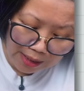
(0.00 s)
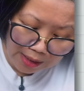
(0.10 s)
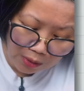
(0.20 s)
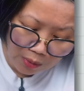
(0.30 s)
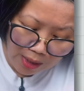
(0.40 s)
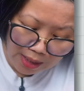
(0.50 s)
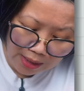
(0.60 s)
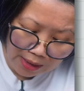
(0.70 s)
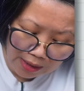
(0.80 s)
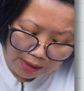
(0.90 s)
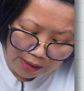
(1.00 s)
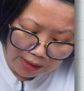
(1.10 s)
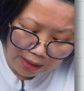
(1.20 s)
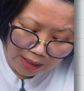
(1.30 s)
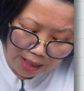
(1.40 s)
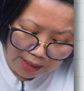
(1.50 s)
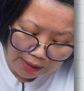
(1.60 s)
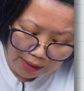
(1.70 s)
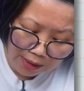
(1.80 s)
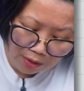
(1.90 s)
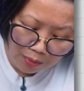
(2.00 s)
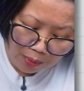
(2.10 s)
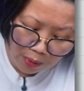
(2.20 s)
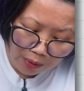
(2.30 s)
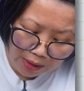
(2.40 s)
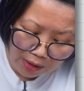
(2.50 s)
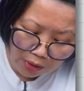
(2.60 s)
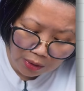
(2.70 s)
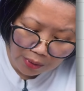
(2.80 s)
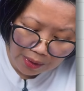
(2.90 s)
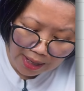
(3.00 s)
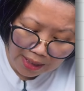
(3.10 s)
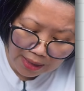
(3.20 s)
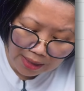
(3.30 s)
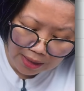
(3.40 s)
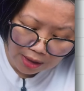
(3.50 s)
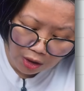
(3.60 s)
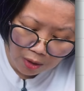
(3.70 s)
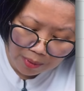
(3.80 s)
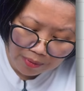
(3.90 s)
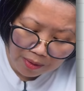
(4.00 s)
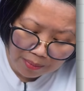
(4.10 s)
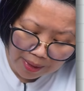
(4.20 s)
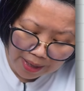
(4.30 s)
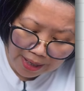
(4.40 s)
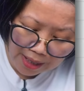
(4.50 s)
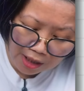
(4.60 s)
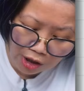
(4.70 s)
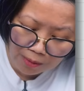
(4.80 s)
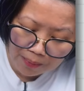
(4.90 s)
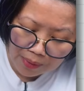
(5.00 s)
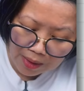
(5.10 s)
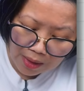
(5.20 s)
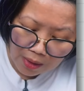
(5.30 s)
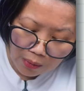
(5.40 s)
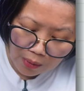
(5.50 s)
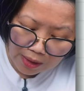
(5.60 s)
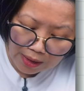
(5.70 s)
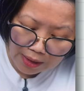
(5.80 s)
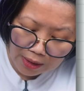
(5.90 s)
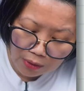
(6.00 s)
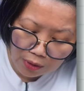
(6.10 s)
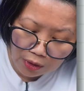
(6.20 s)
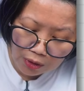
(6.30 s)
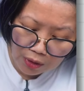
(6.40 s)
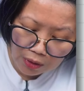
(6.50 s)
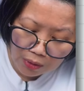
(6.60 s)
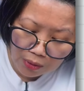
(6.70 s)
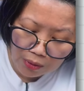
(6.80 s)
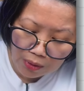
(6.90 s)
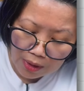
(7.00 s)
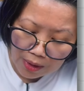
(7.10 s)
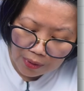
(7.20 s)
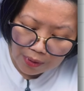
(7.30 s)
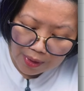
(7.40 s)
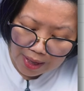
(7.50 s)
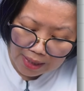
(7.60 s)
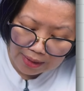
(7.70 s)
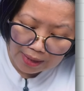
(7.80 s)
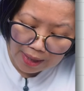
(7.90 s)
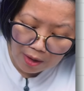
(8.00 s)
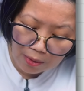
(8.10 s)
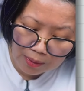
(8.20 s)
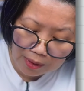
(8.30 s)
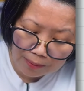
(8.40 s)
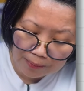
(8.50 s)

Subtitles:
this one is just a nice little border to create at the top of the page with the little circle that helps,